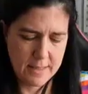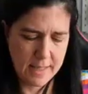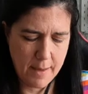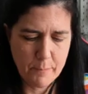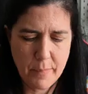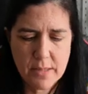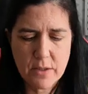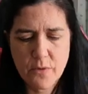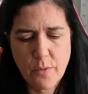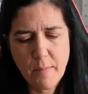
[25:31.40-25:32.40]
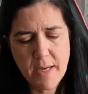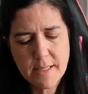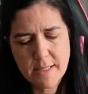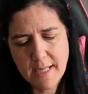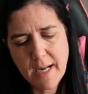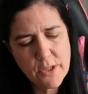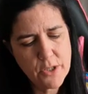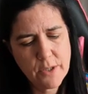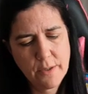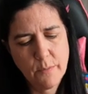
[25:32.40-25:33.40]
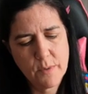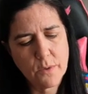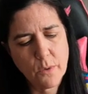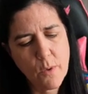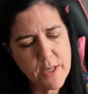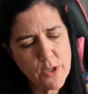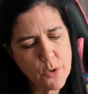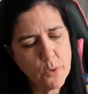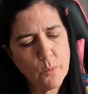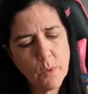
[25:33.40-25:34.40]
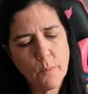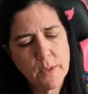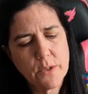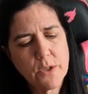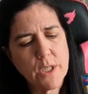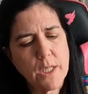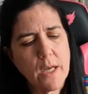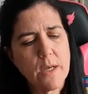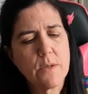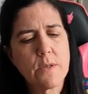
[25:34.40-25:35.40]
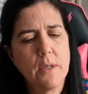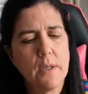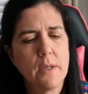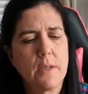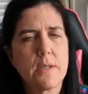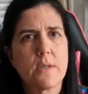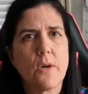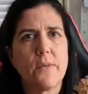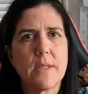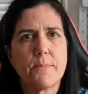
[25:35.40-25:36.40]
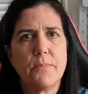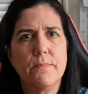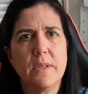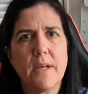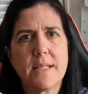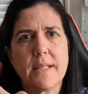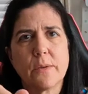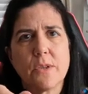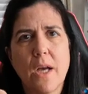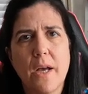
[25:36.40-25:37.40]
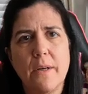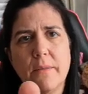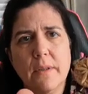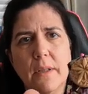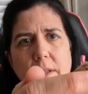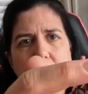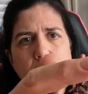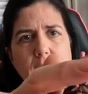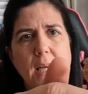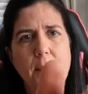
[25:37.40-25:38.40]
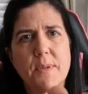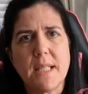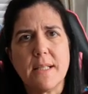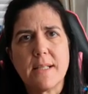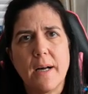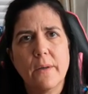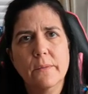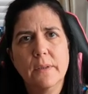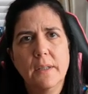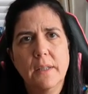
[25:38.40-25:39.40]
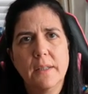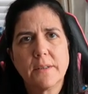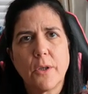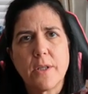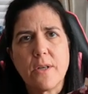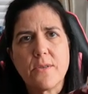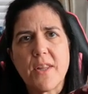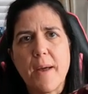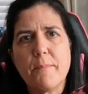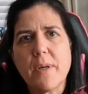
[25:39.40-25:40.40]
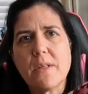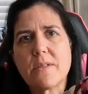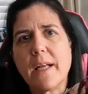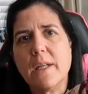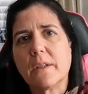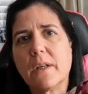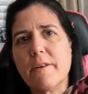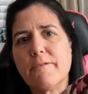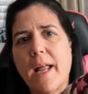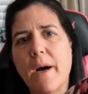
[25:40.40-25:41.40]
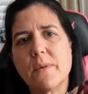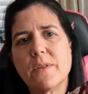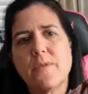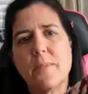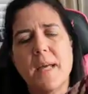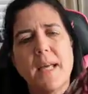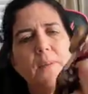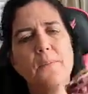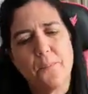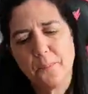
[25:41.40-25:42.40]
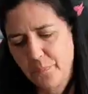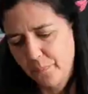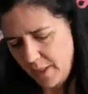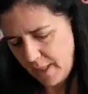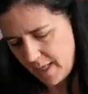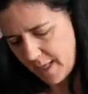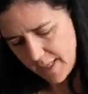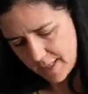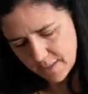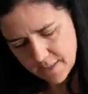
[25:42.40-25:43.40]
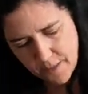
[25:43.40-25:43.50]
again, buttons from my stash. I wasn't quite sure what ones to use. It's got this nice little turn tab detail, so I used them because they look like flowers for me. And